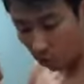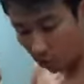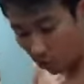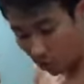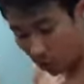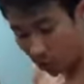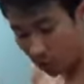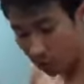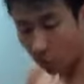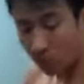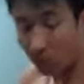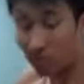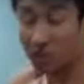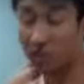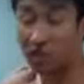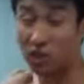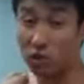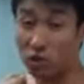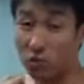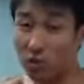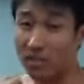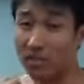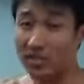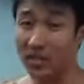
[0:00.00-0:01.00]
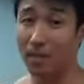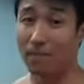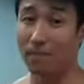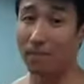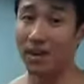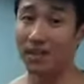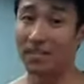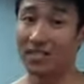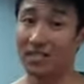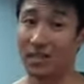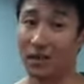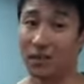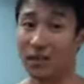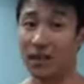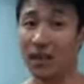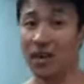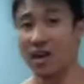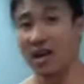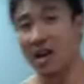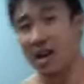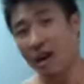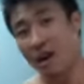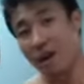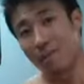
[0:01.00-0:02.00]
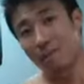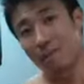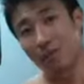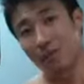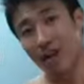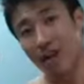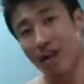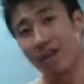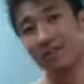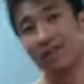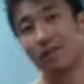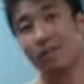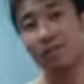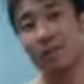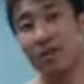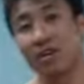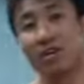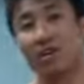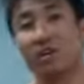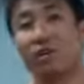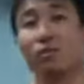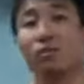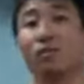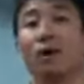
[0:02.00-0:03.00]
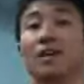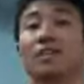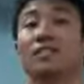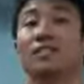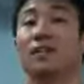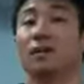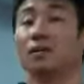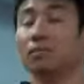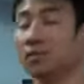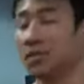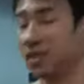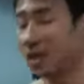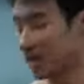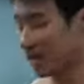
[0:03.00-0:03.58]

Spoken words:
really, really squeeze that bicep and bring out the peak in your biceps.